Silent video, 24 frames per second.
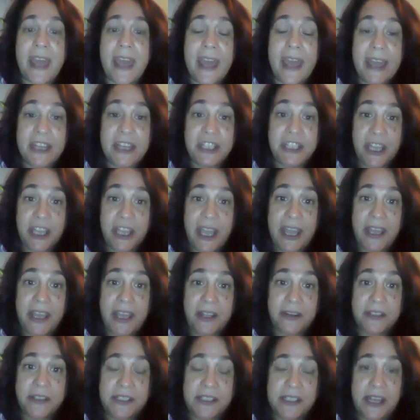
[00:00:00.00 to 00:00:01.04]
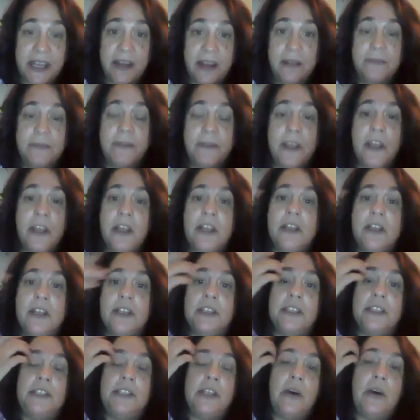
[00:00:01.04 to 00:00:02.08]
Educate yourself.
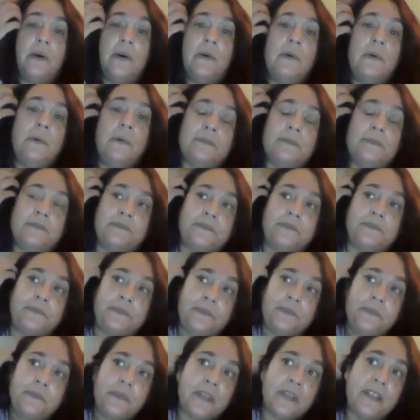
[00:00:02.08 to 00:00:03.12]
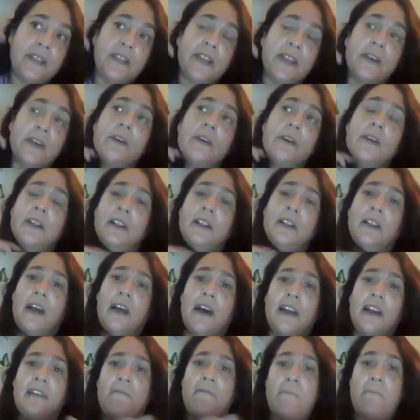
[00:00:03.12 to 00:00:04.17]
So there are a
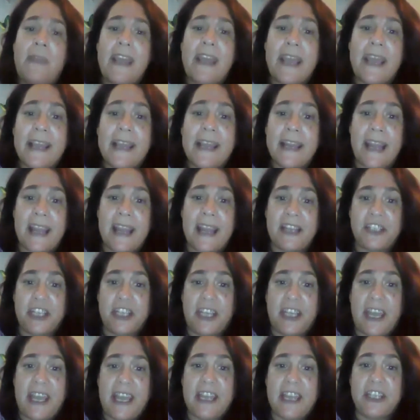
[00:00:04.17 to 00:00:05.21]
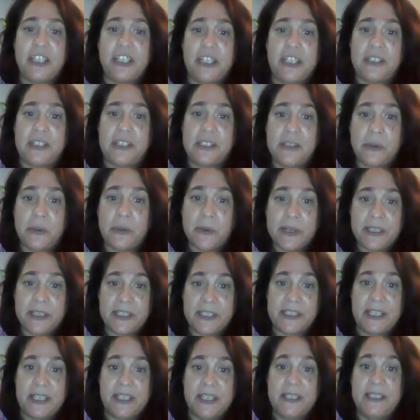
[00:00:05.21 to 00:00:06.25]
lot of paid education
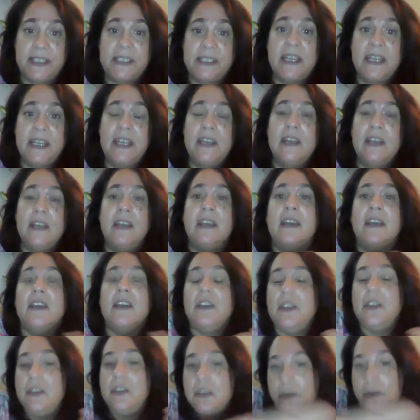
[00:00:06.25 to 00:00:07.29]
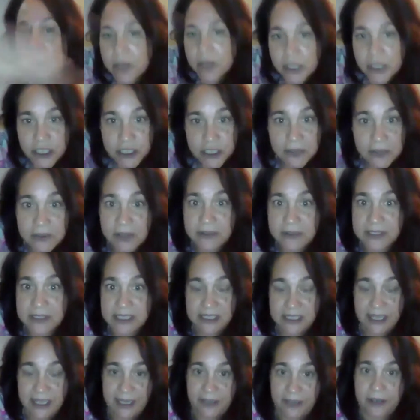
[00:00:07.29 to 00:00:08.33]
sources. You can do those
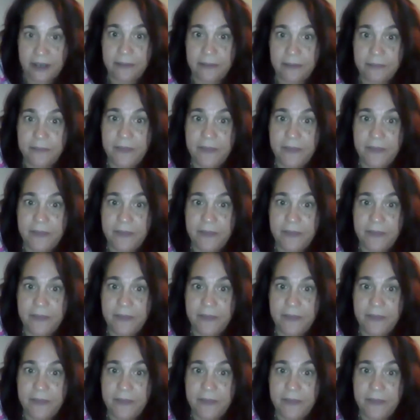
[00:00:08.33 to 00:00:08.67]
later.